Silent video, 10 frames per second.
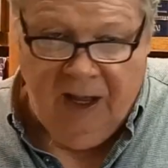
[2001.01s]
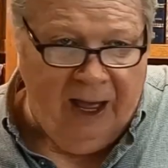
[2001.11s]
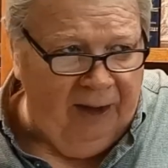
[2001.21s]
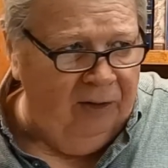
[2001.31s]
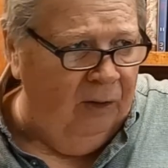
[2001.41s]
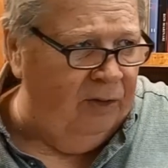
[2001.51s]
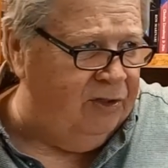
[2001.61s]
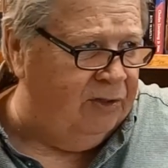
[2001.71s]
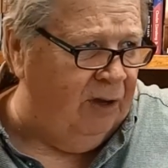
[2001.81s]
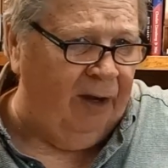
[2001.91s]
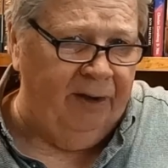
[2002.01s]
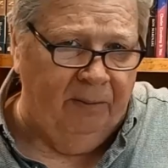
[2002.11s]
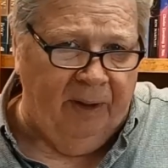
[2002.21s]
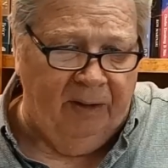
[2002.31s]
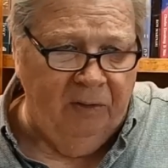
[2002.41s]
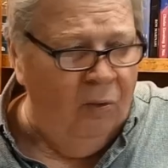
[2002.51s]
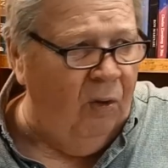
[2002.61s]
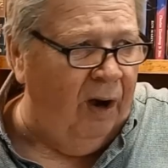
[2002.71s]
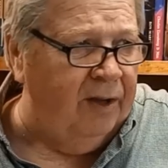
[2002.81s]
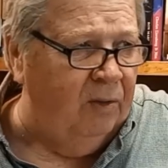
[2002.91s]
I don't know what you're talking about.
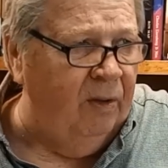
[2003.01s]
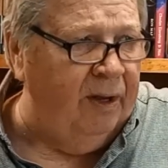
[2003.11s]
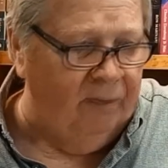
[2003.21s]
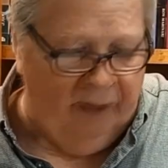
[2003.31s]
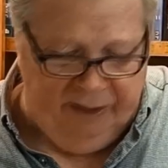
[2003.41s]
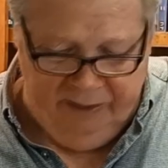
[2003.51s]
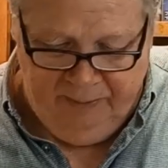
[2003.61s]
Who are you anyway?